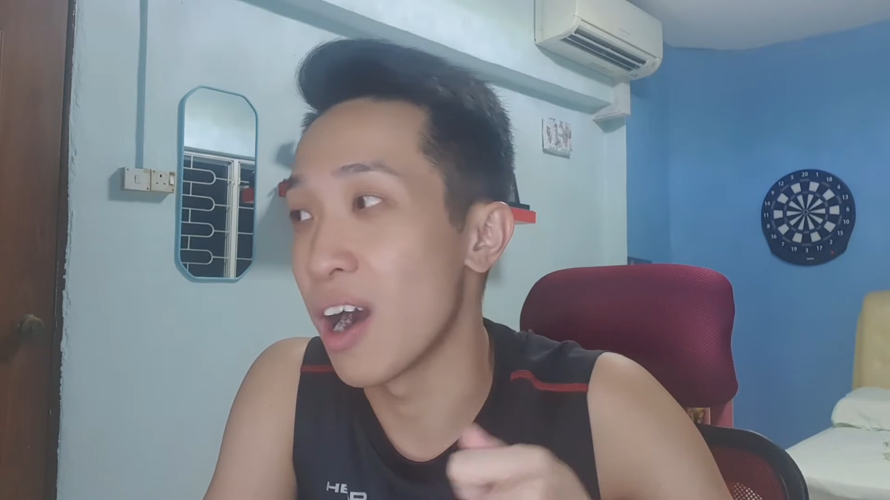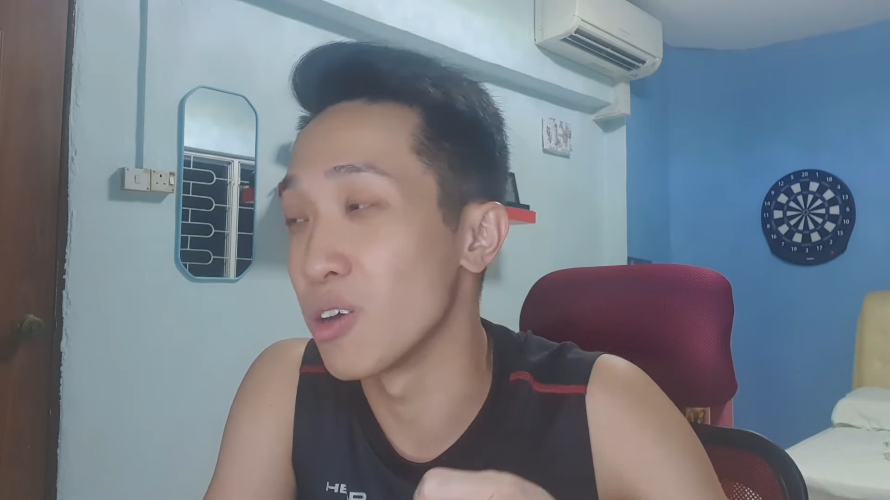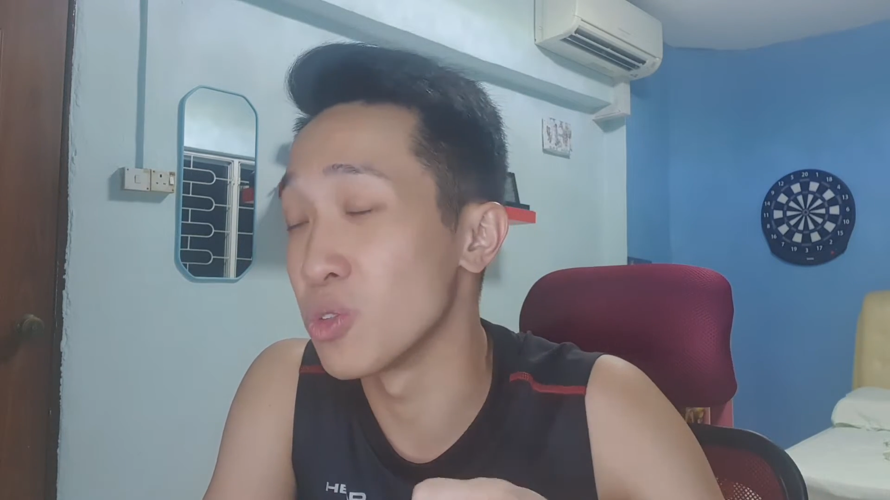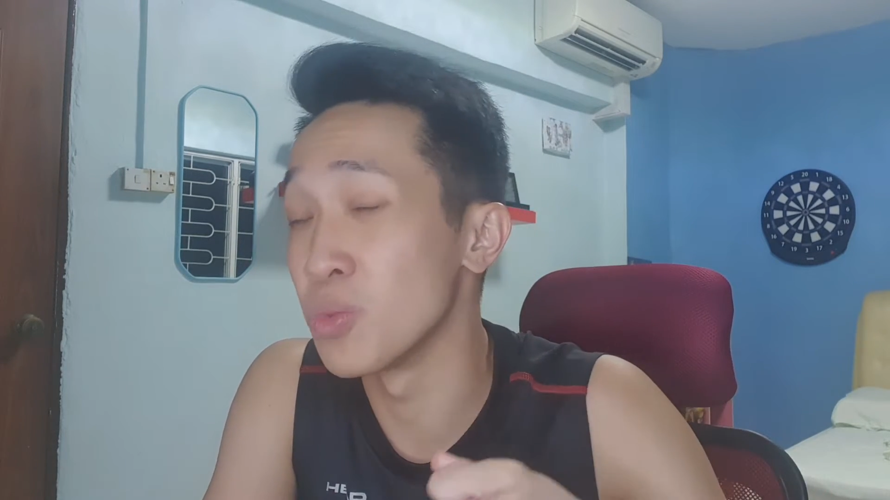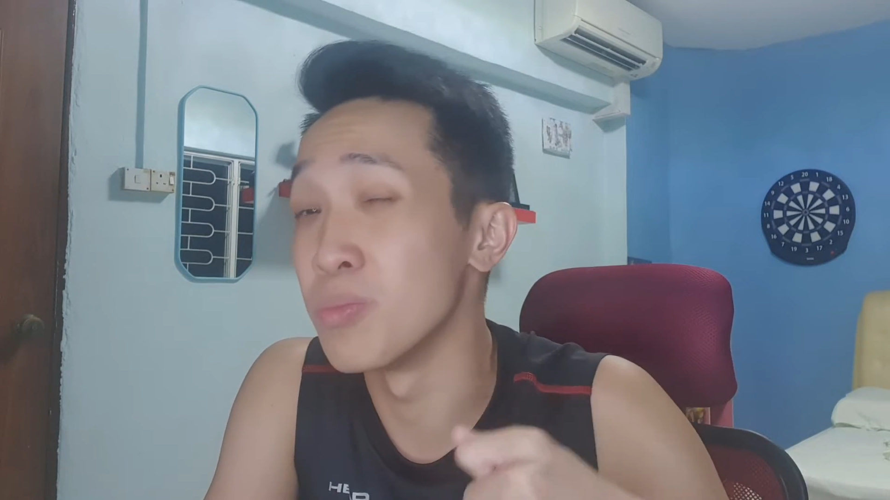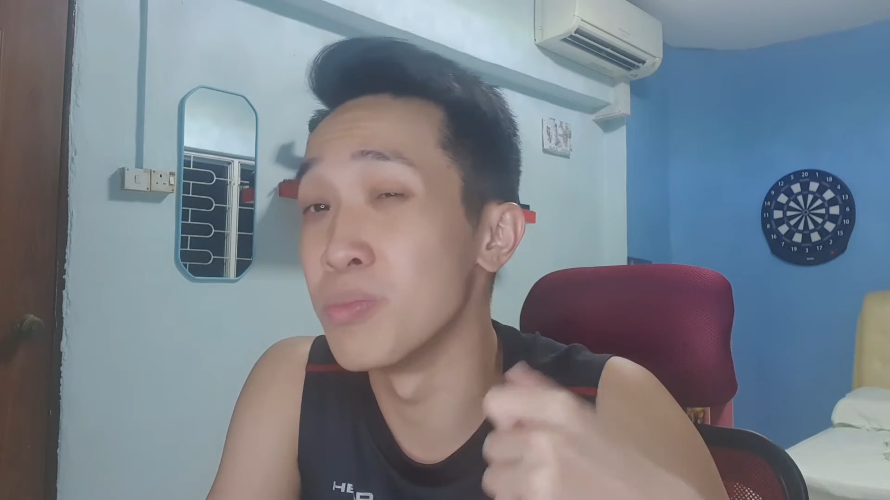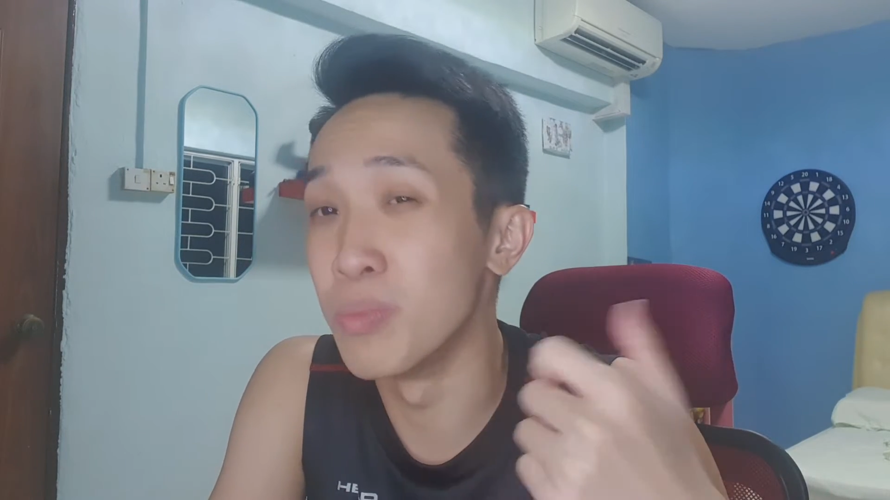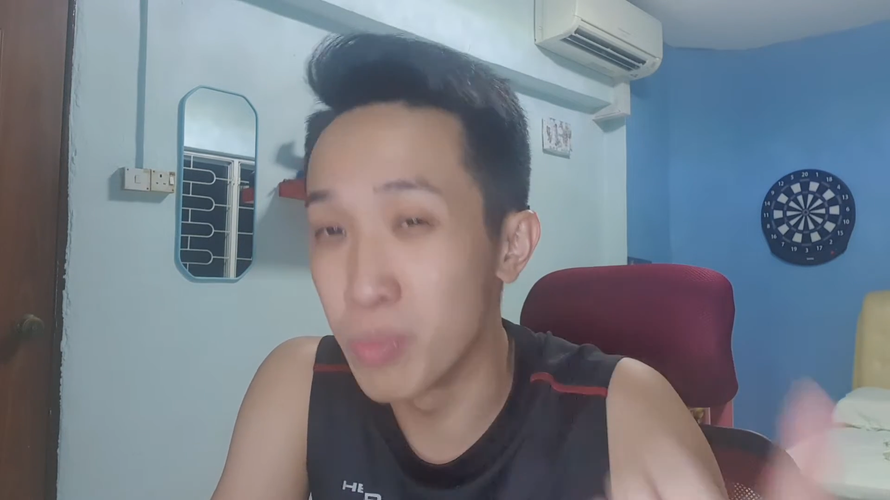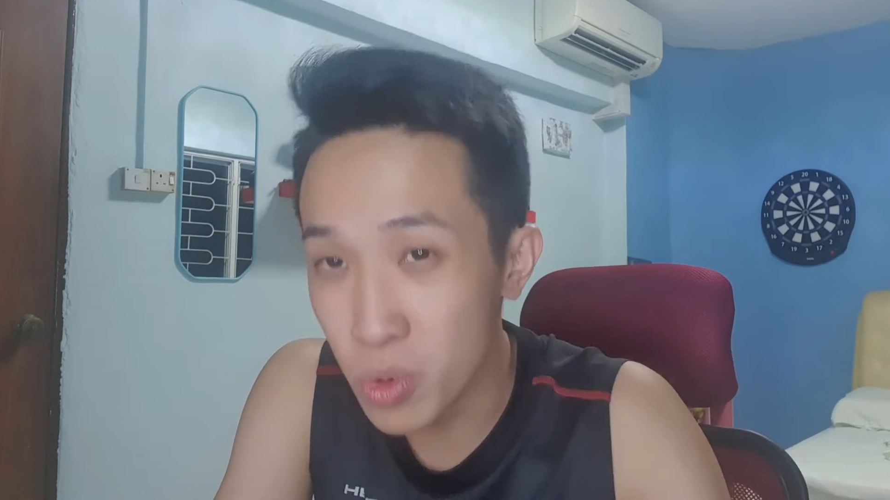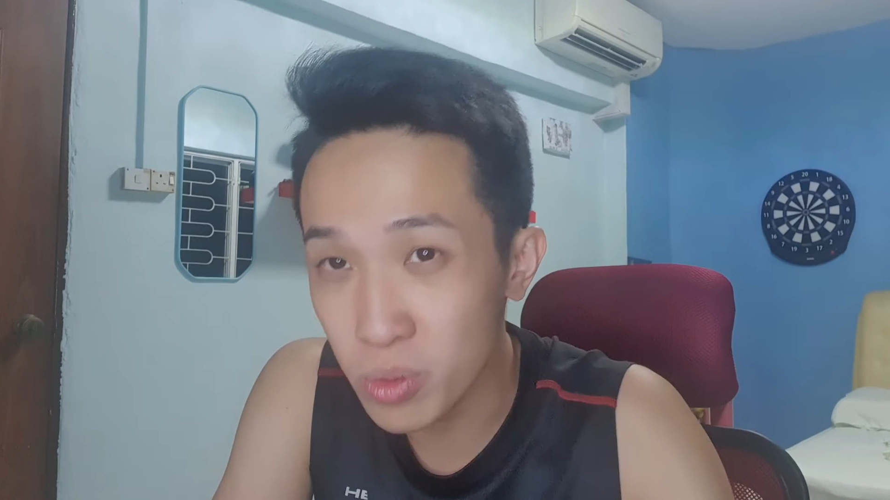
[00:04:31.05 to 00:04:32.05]
how to
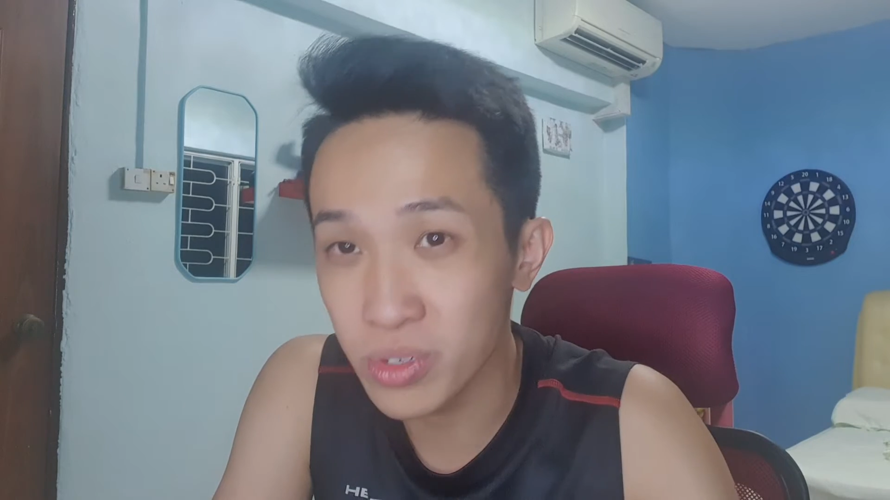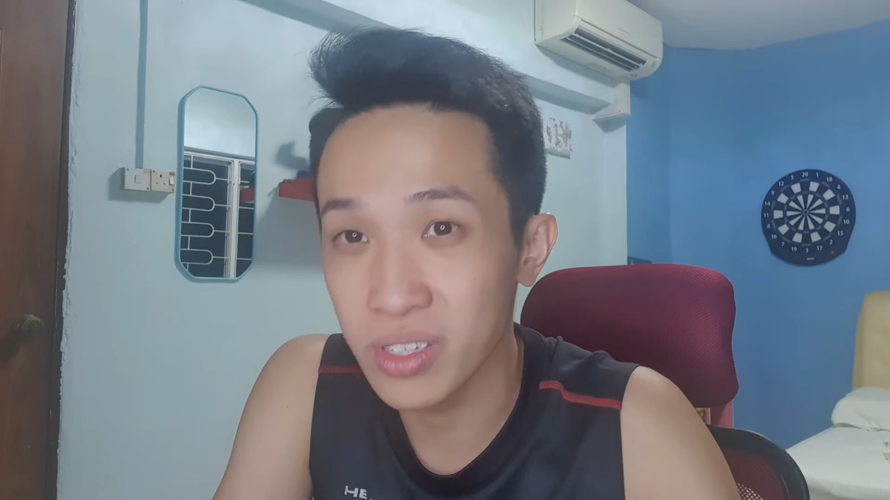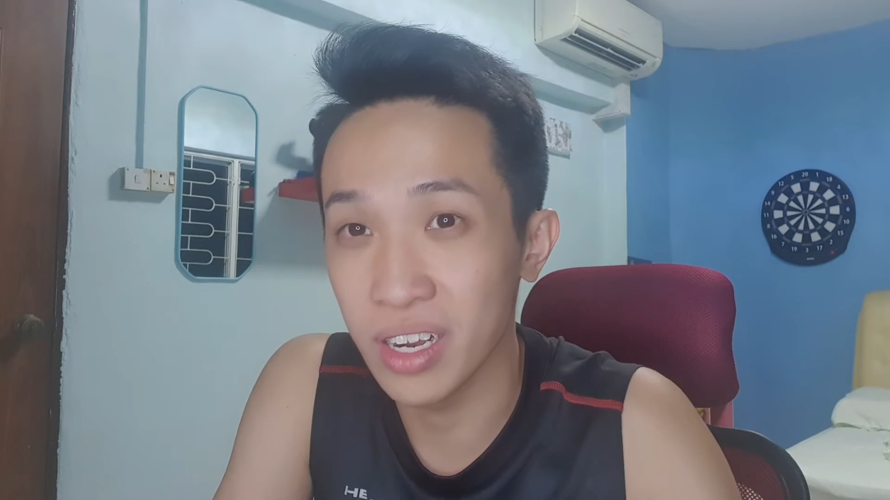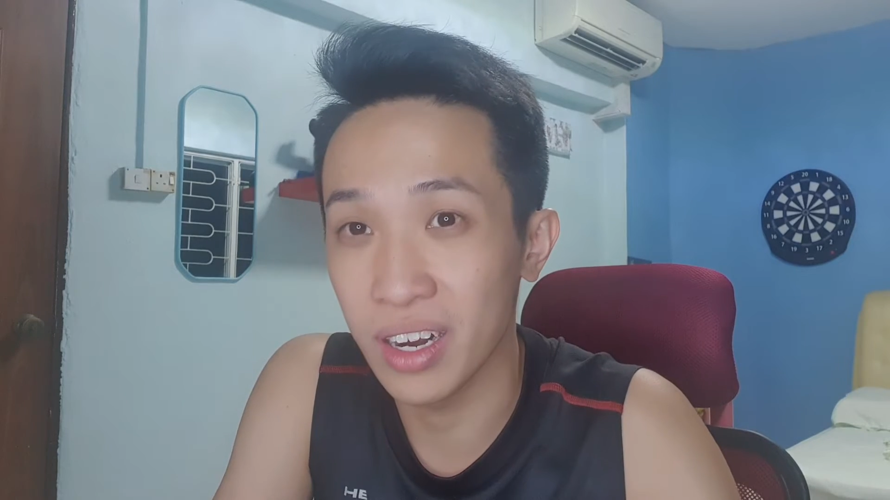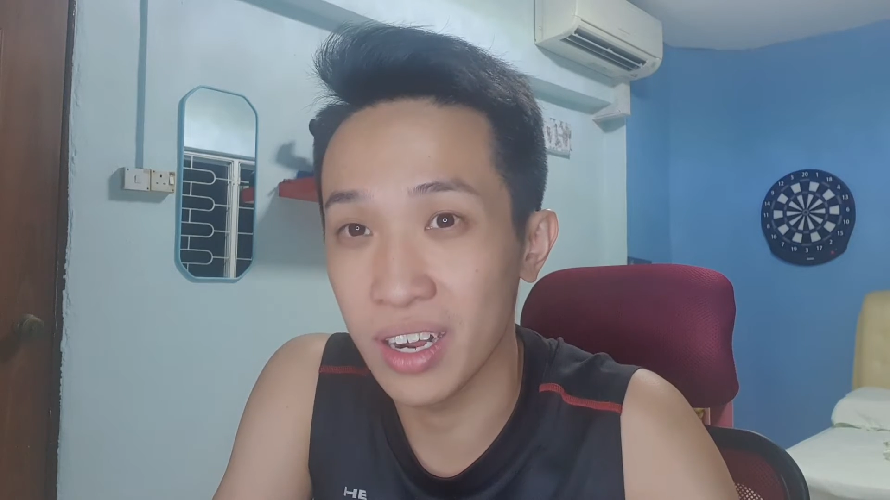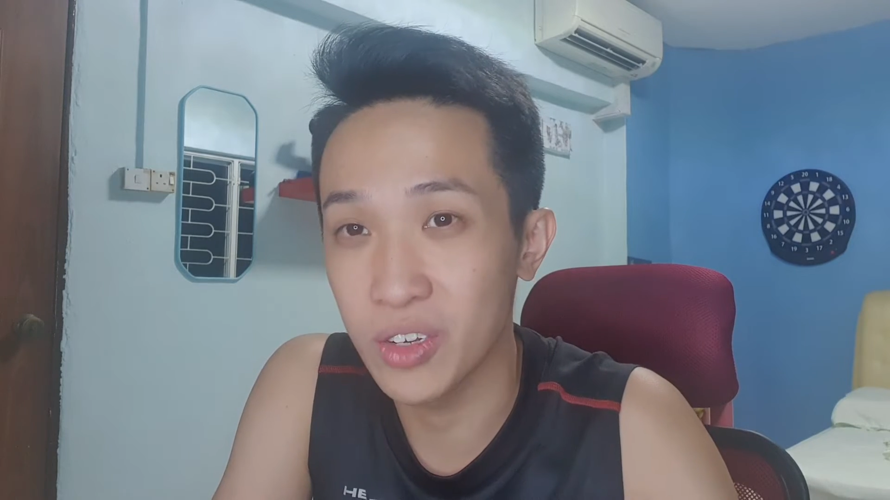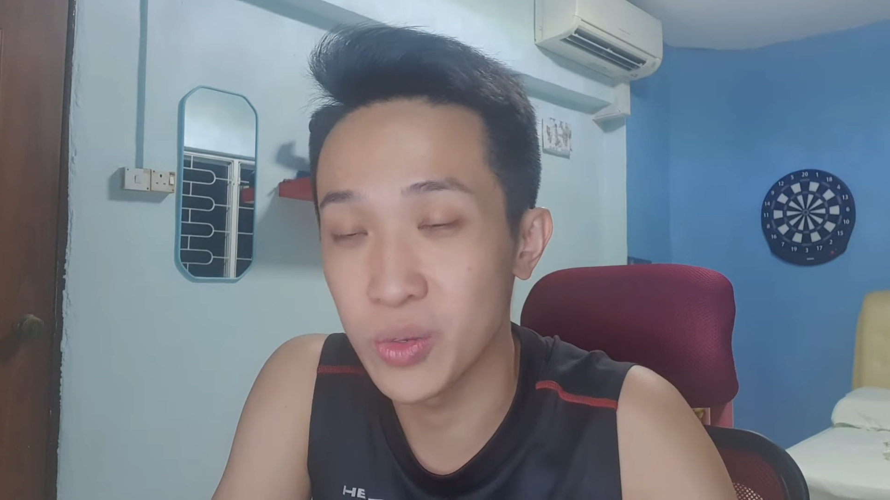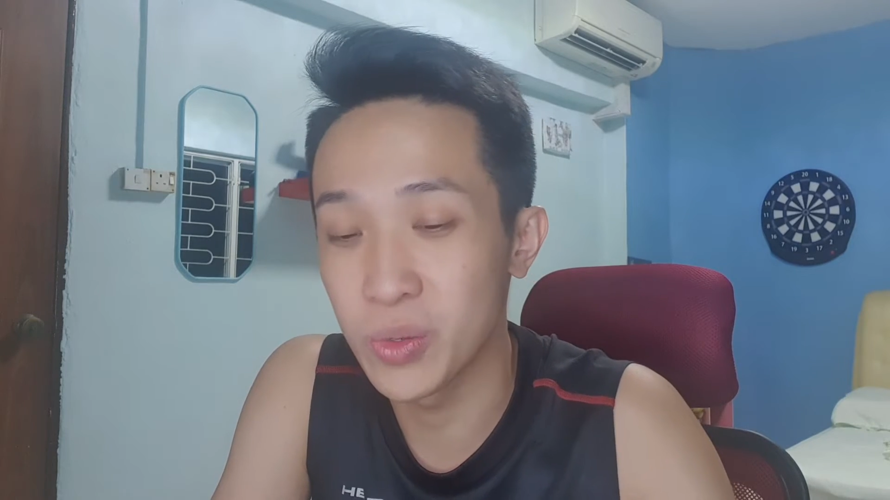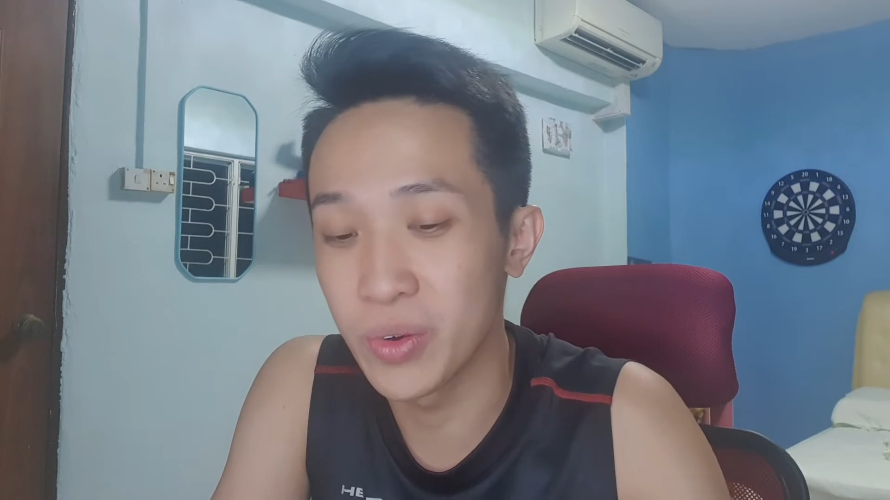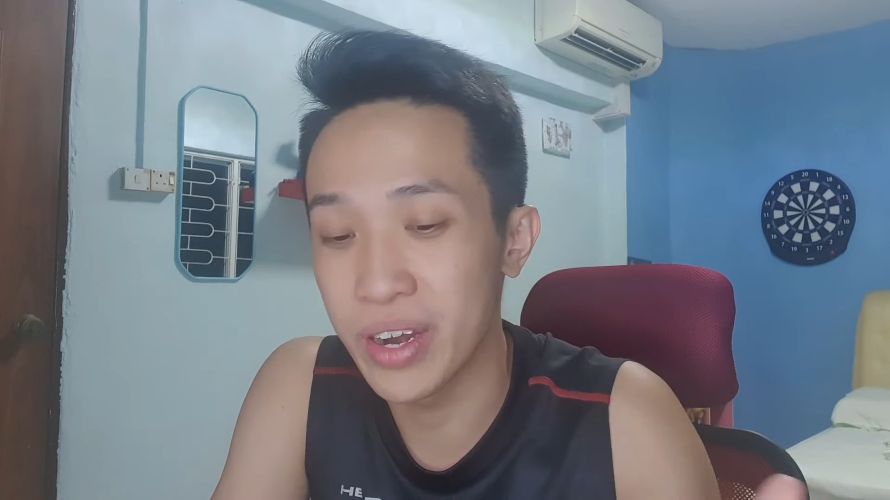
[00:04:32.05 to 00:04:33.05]
boost the
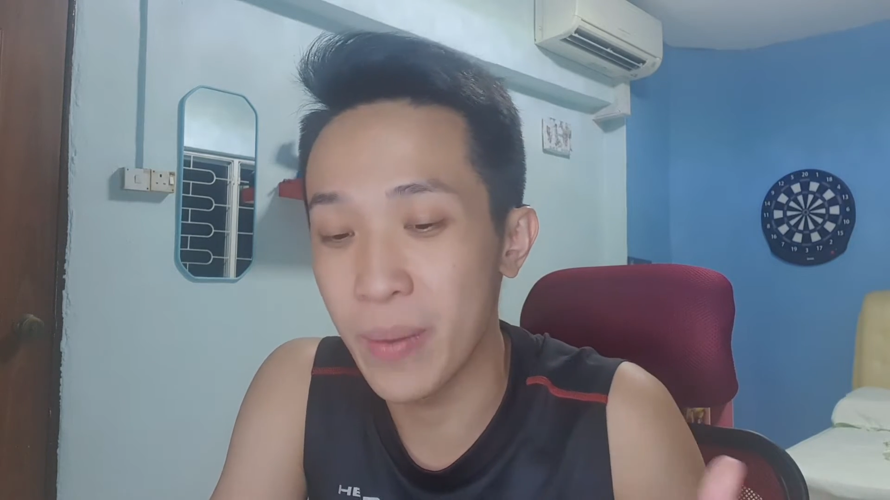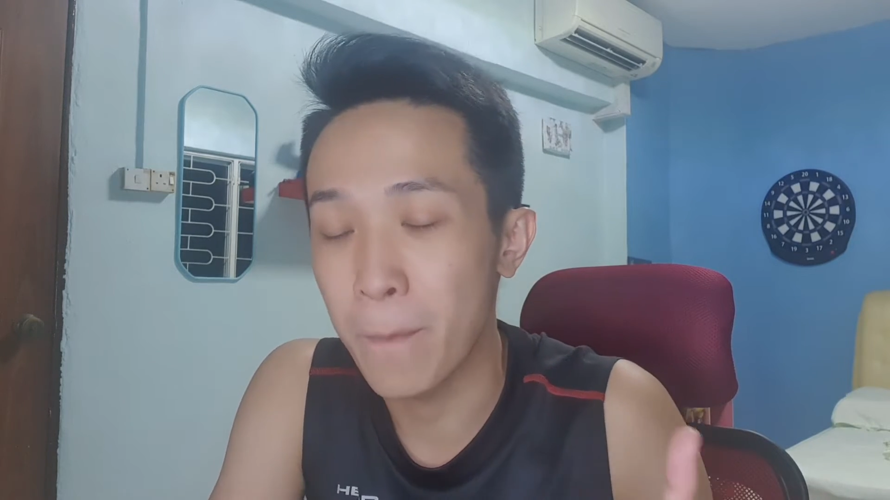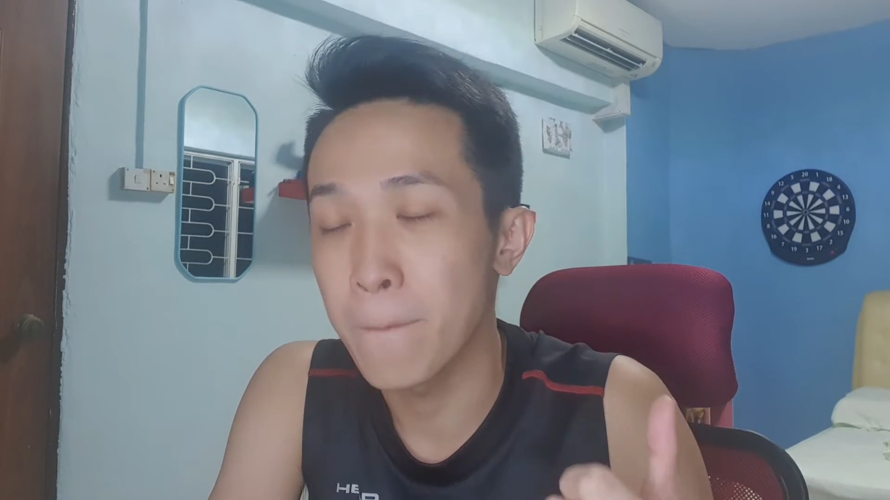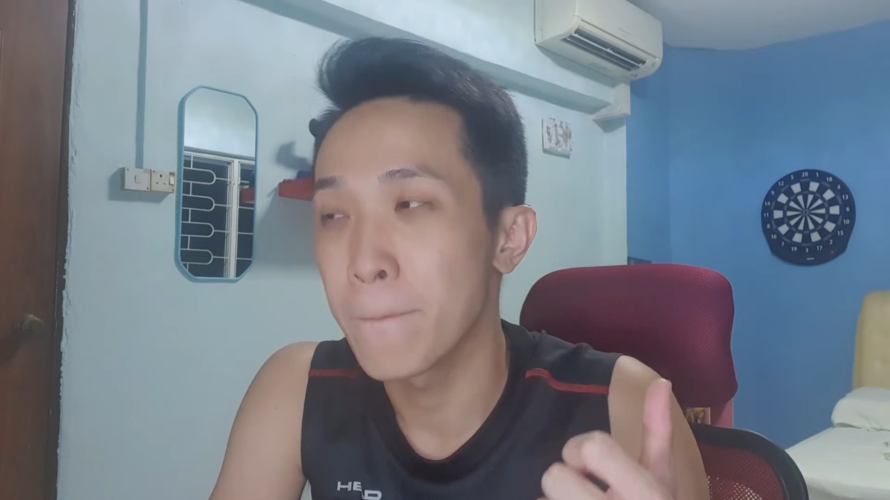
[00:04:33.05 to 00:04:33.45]
click-through rate.